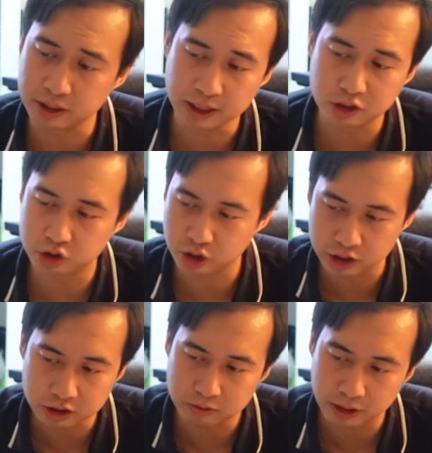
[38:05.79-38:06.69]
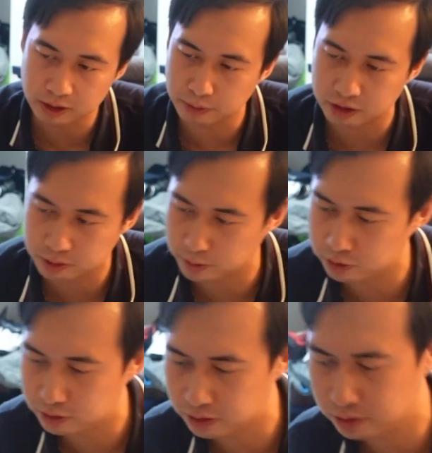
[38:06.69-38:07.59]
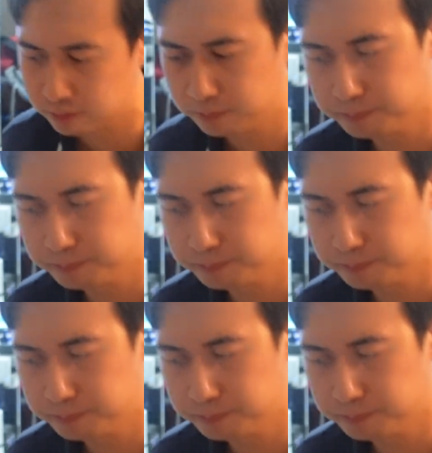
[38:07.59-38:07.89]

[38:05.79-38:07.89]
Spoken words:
It's just the right amount of spiciness.